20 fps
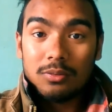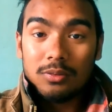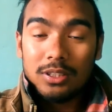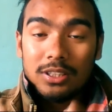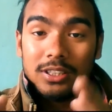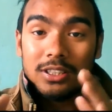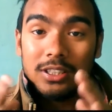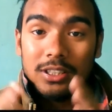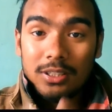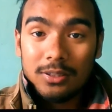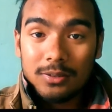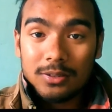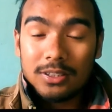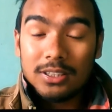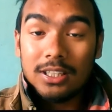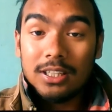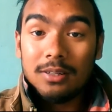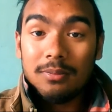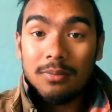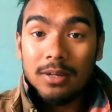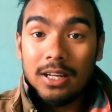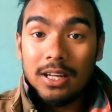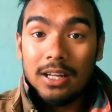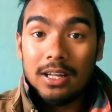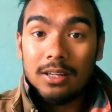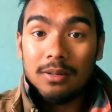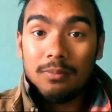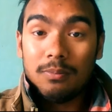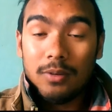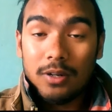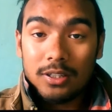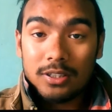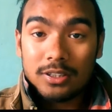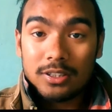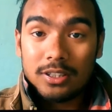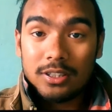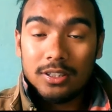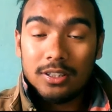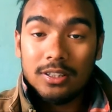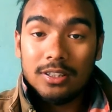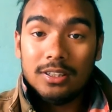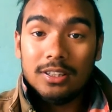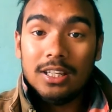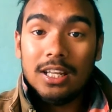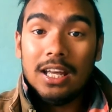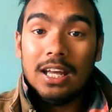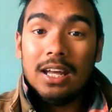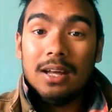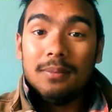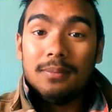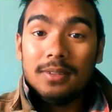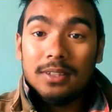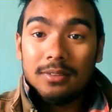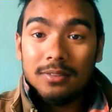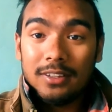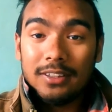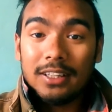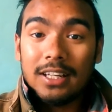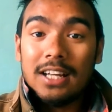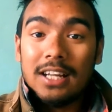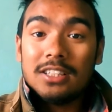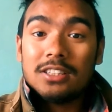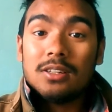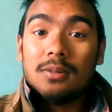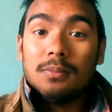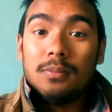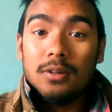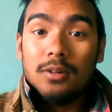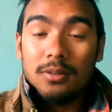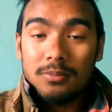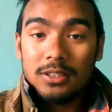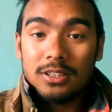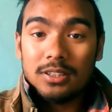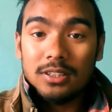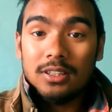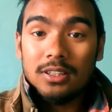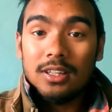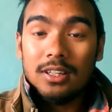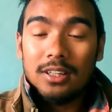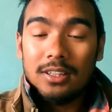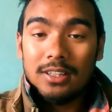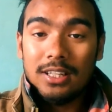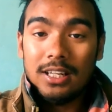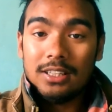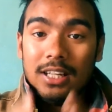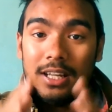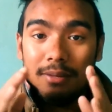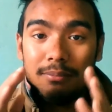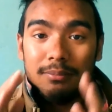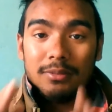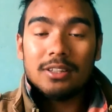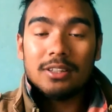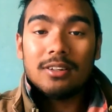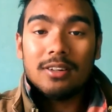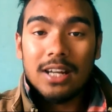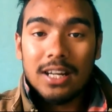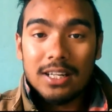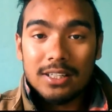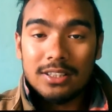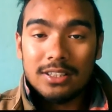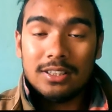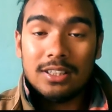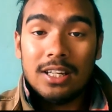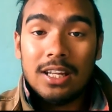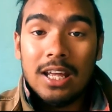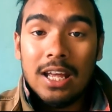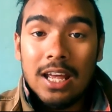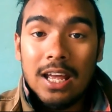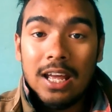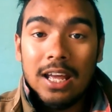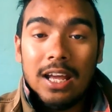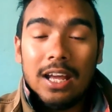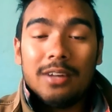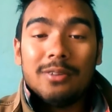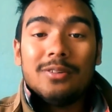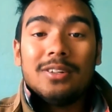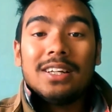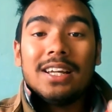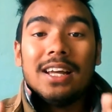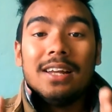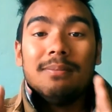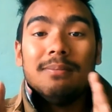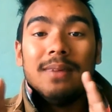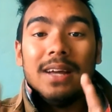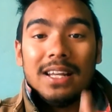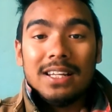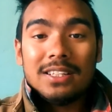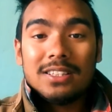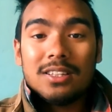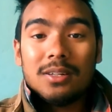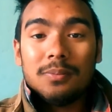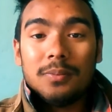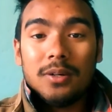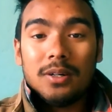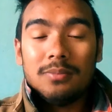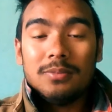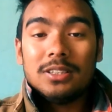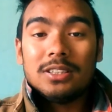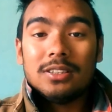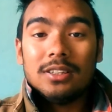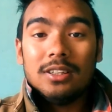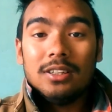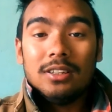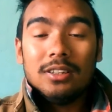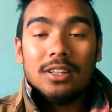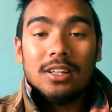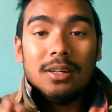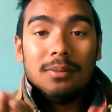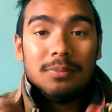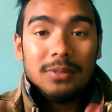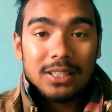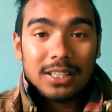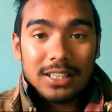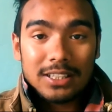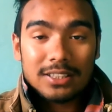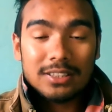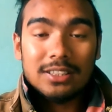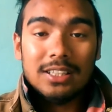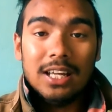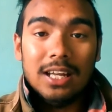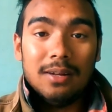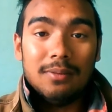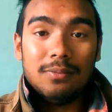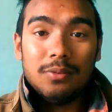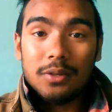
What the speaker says: We use them, but they have different kinds of permission that have been granted, and we can manage the permission the application have.